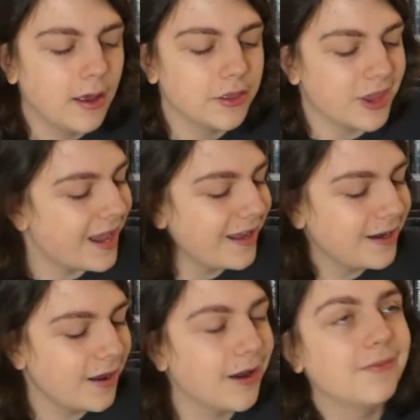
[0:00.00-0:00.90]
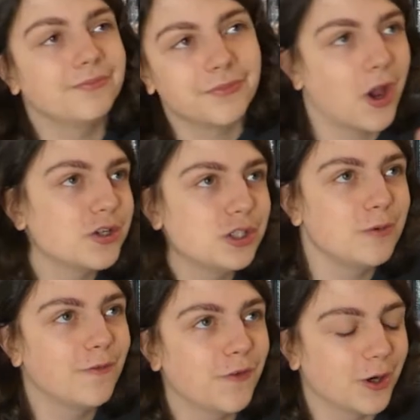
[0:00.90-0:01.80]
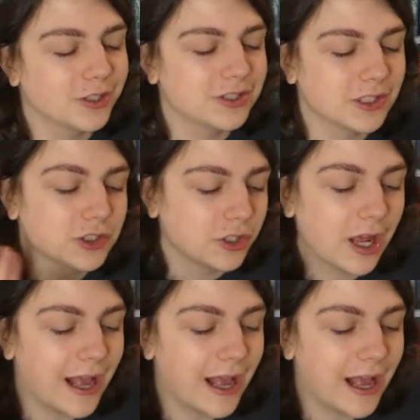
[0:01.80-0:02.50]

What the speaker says: Then on June 1st,